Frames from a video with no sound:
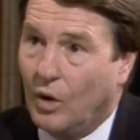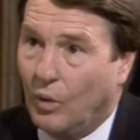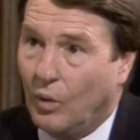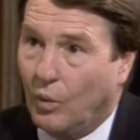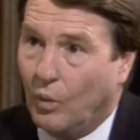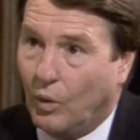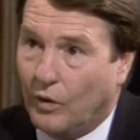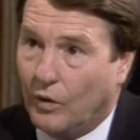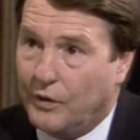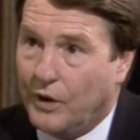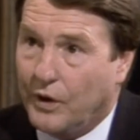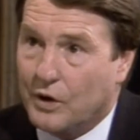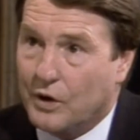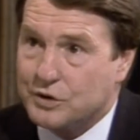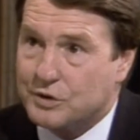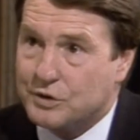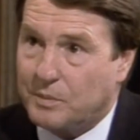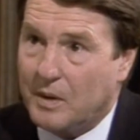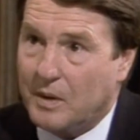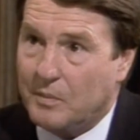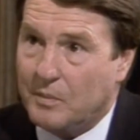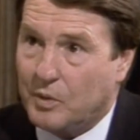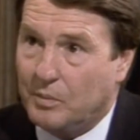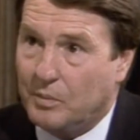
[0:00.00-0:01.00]
Will those
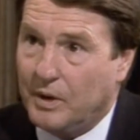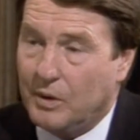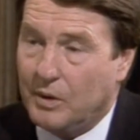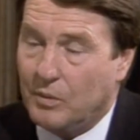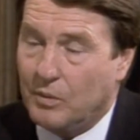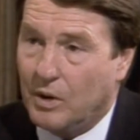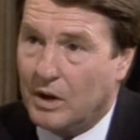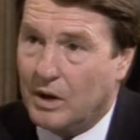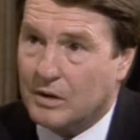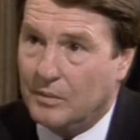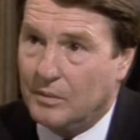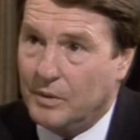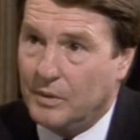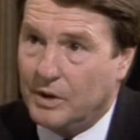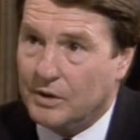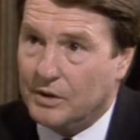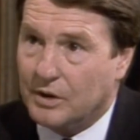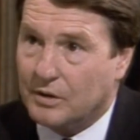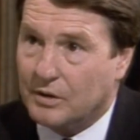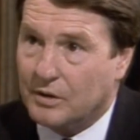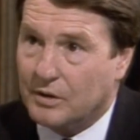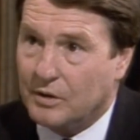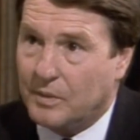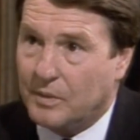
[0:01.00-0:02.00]
people be welcome in
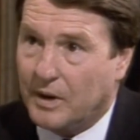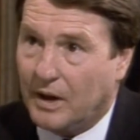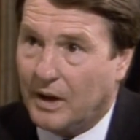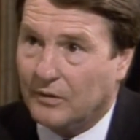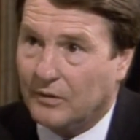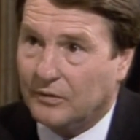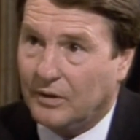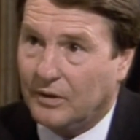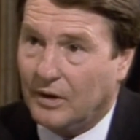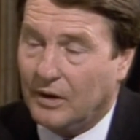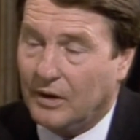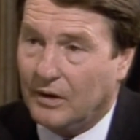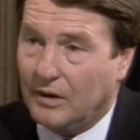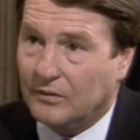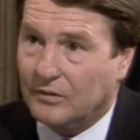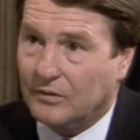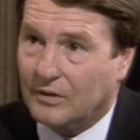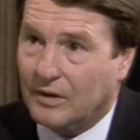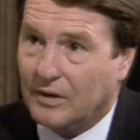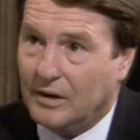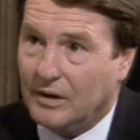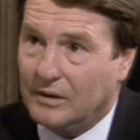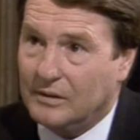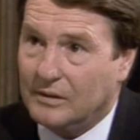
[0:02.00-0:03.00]
your new Palestinian
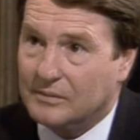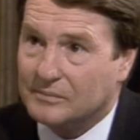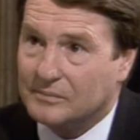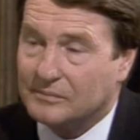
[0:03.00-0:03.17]
state?